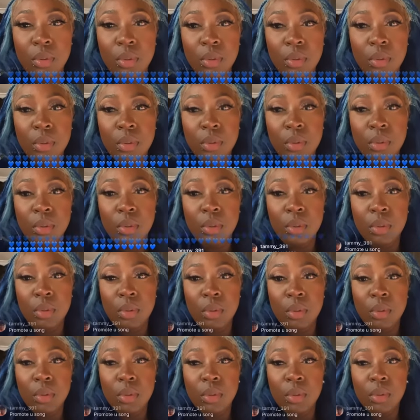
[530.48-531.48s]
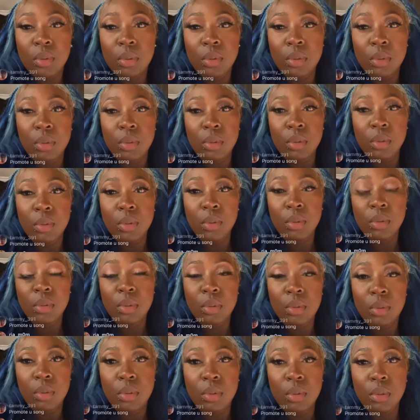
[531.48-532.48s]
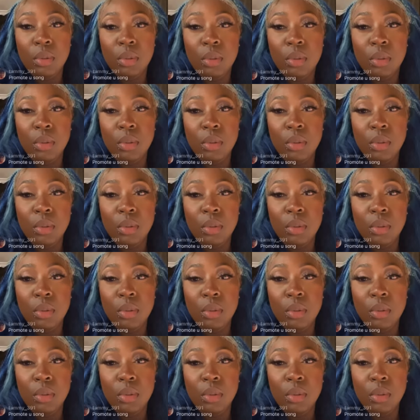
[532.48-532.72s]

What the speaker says: Nobody speaks.